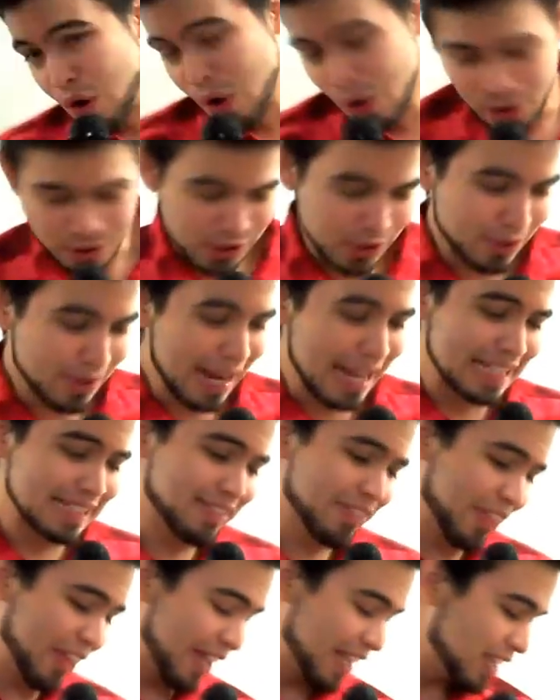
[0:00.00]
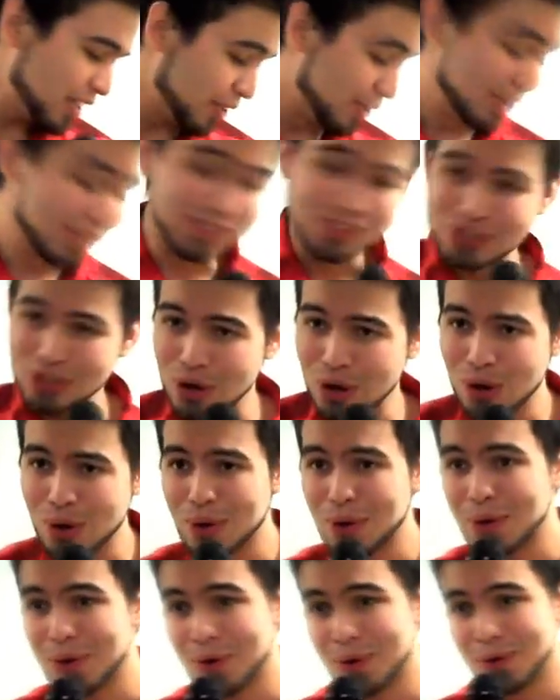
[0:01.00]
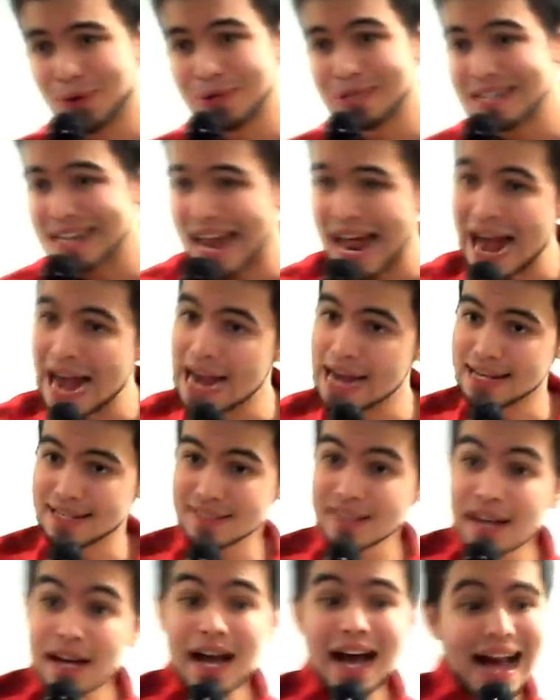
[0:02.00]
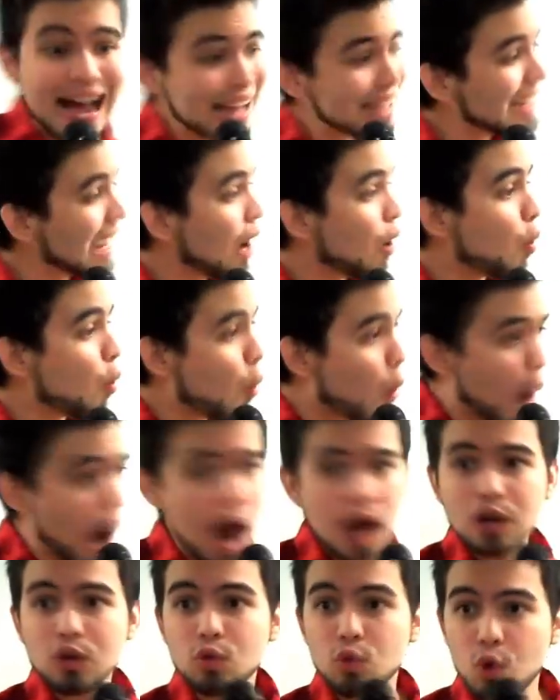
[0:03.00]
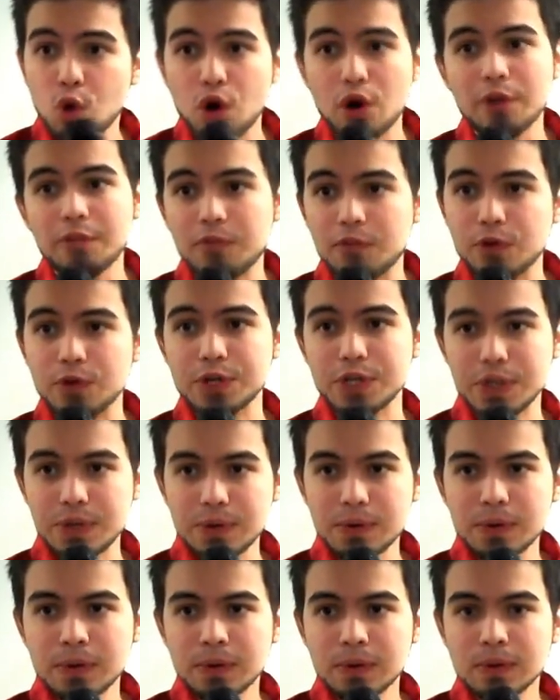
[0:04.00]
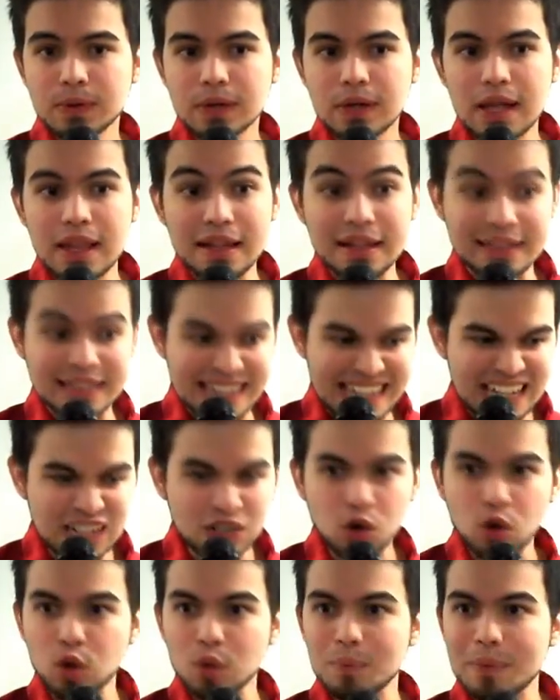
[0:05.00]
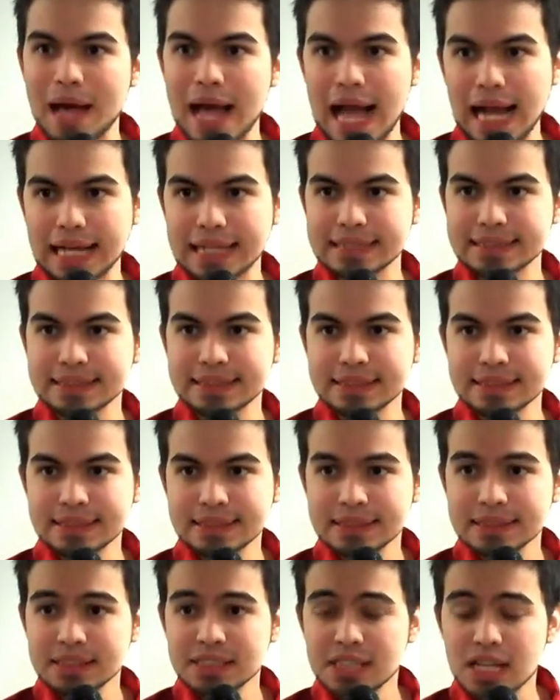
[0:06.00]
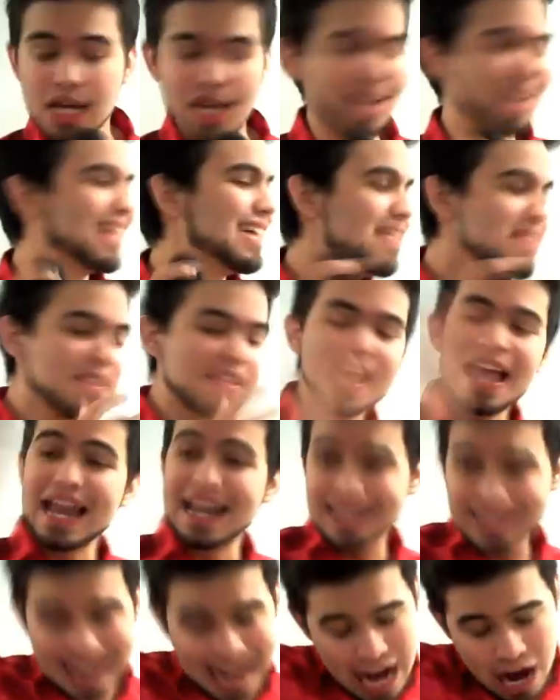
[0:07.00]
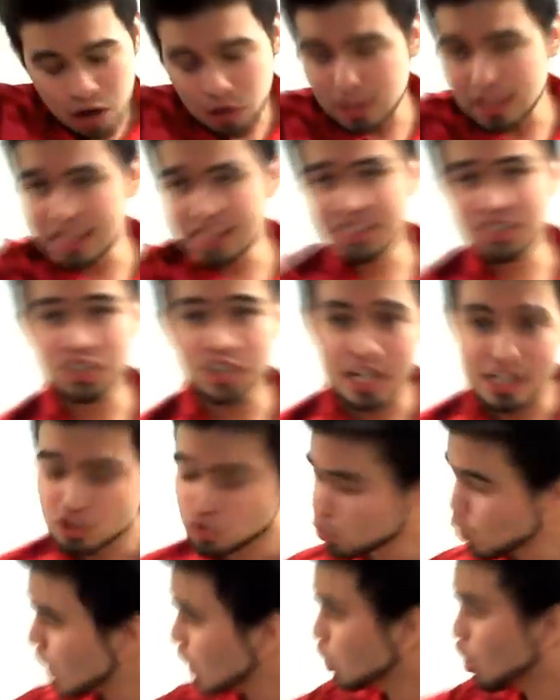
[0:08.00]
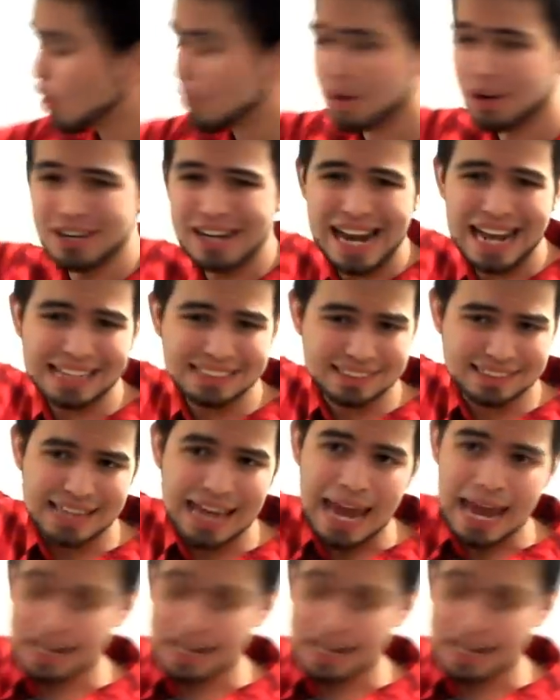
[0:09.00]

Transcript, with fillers: Oh, you guys think you're so nice. I got one word for you. Nickelback. And now let's just welcome our next